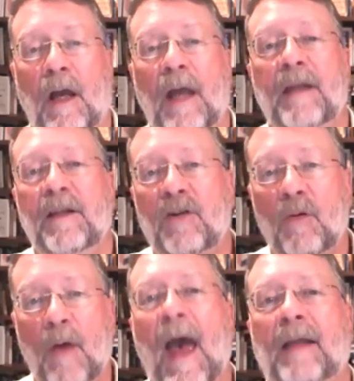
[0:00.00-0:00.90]
and need
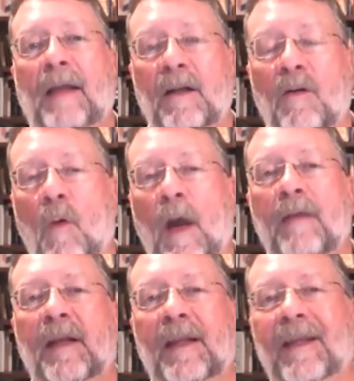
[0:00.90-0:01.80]
to act in a
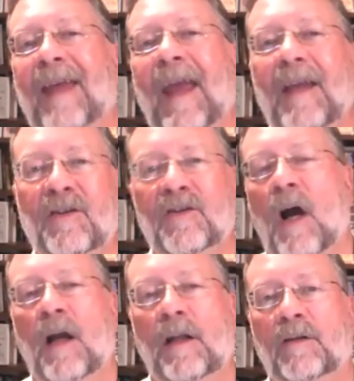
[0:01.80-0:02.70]
way that engages the
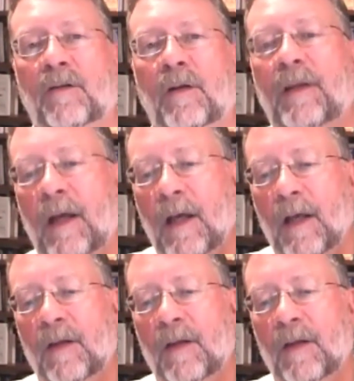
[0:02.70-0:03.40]
audience, right?